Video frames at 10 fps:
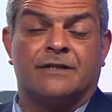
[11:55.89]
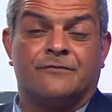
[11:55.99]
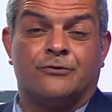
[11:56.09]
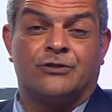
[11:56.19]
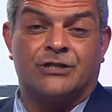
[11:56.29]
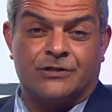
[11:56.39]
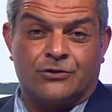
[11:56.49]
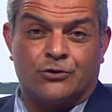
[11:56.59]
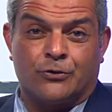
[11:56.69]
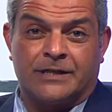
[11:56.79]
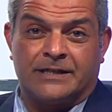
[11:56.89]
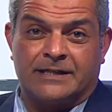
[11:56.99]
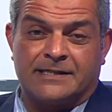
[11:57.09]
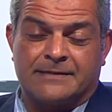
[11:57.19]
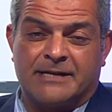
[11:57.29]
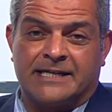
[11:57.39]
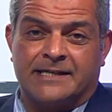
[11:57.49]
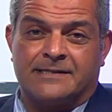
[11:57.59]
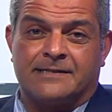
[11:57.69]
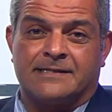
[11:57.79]
If you're just joining us, my
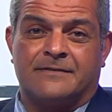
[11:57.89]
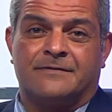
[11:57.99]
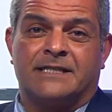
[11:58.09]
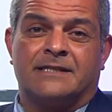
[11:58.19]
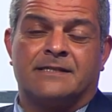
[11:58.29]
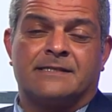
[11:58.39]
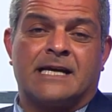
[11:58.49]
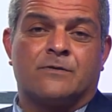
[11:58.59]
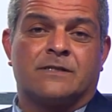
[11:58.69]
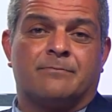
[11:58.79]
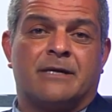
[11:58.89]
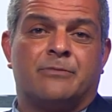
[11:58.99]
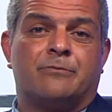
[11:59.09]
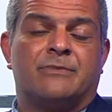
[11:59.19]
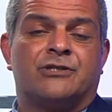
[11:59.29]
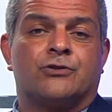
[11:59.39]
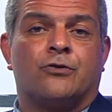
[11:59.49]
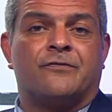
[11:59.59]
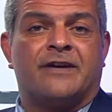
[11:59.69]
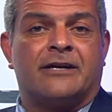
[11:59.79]
guest this evening is Councilmember Mitch O
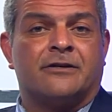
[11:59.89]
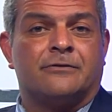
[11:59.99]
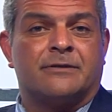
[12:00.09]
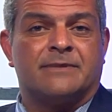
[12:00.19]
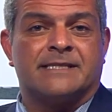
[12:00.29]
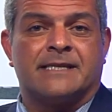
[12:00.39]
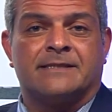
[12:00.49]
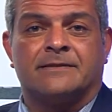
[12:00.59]
Farrell, representing